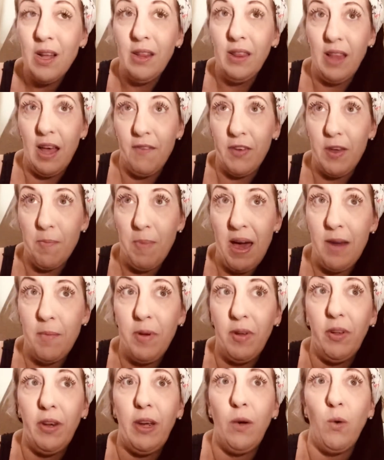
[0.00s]
love
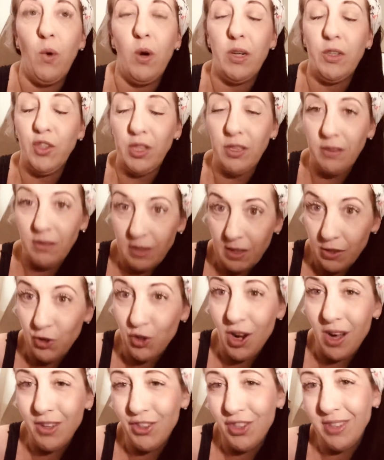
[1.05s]
compatibility or just
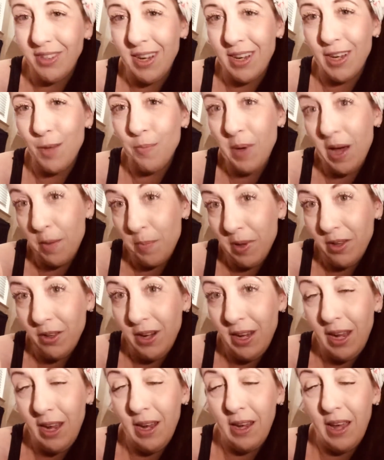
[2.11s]
astrology sign compatibility.